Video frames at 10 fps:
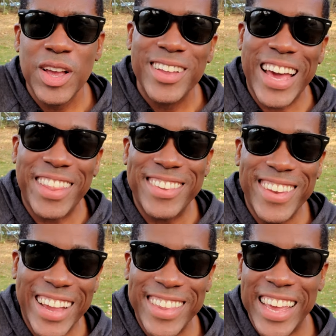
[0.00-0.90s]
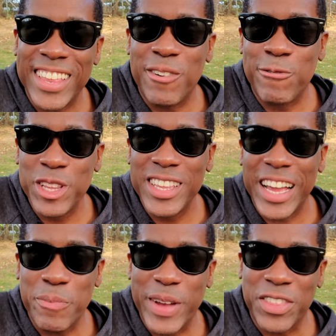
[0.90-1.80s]
Now this next thing that I really
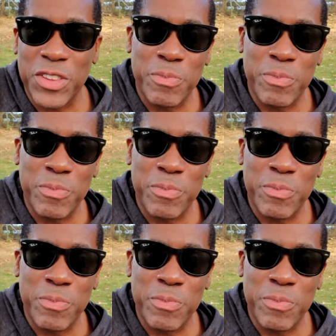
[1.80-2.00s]
like about this